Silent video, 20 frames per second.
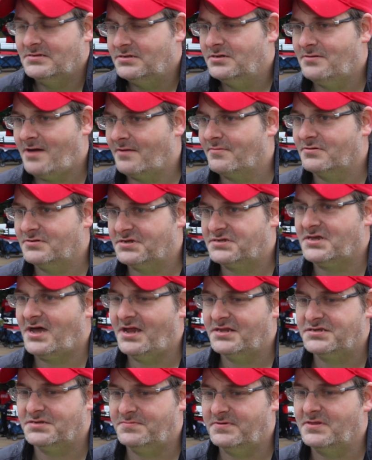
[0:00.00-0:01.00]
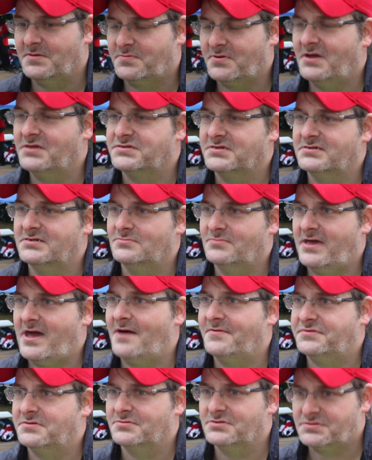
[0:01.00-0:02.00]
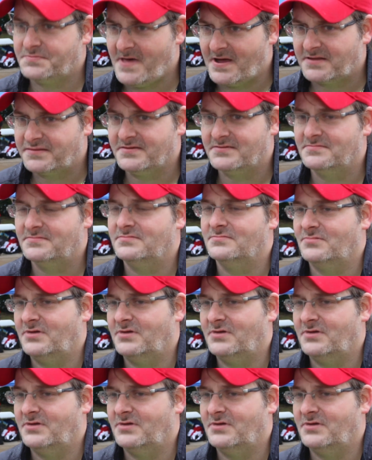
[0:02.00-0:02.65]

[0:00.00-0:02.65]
whoever decides to be the president, we have to respect them.